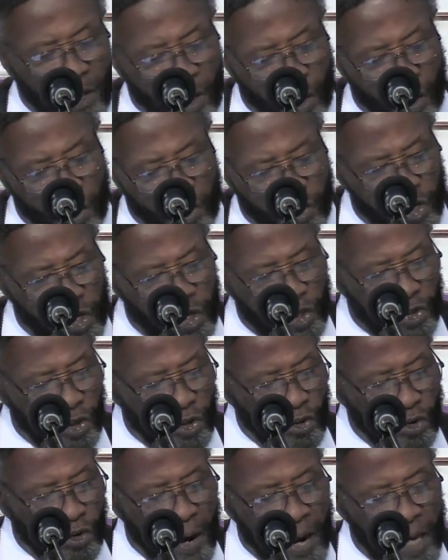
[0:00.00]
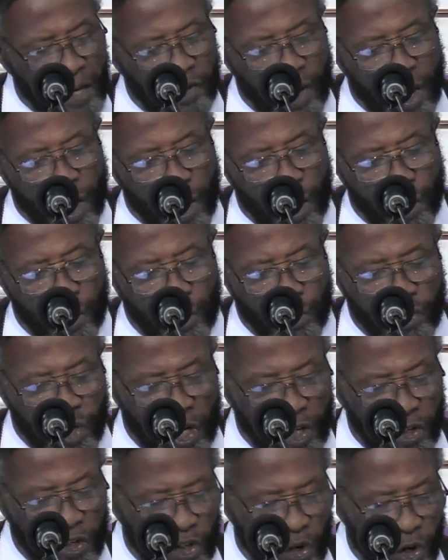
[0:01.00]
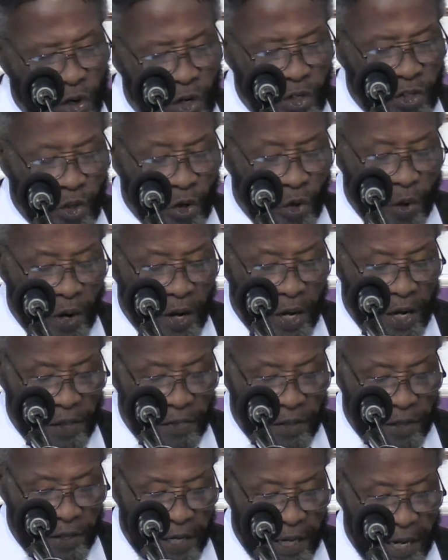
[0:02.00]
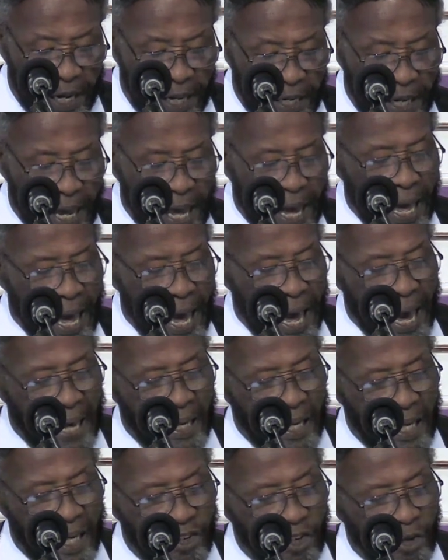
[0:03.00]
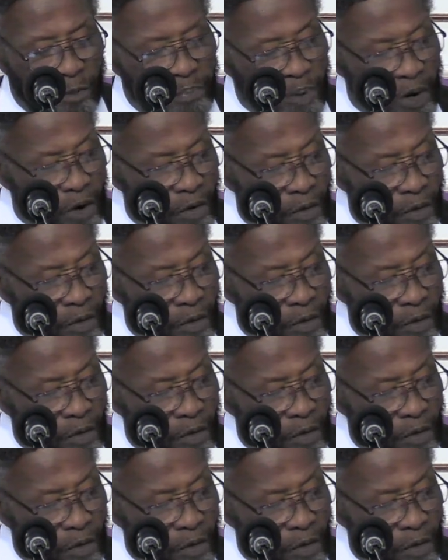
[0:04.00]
and the Lord Jesus Christ, who shall judge the quick and the dead at his